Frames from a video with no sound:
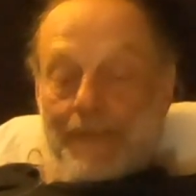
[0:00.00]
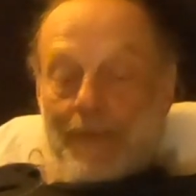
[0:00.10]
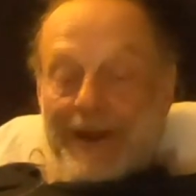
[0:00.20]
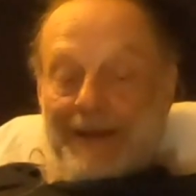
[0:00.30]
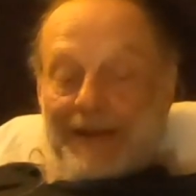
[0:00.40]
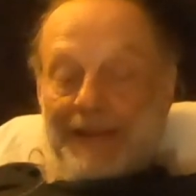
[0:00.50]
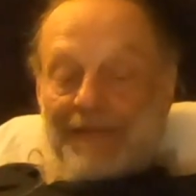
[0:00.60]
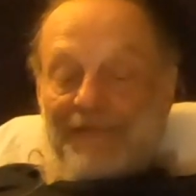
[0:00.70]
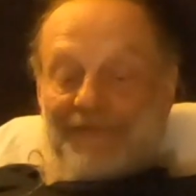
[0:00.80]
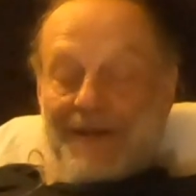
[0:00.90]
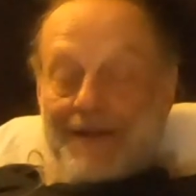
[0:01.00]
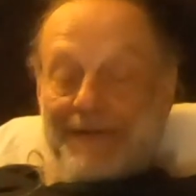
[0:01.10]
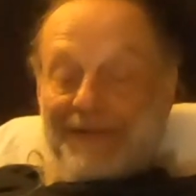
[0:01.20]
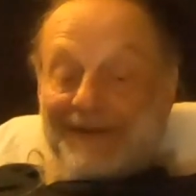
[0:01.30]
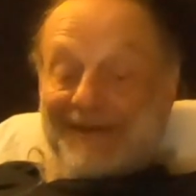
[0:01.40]
went as far
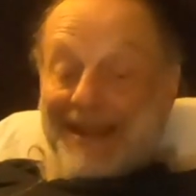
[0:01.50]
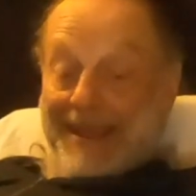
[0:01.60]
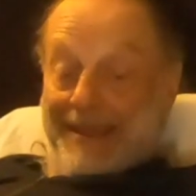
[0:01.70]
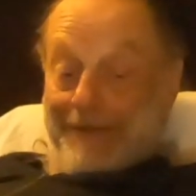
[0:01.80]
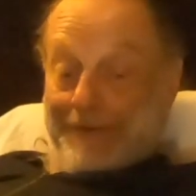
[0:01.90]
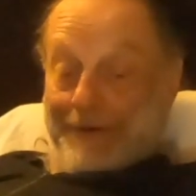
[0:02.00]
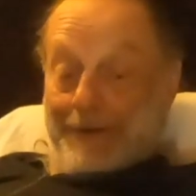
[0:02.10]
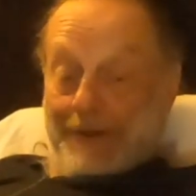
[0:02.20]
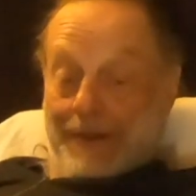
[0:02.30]
as Taylor,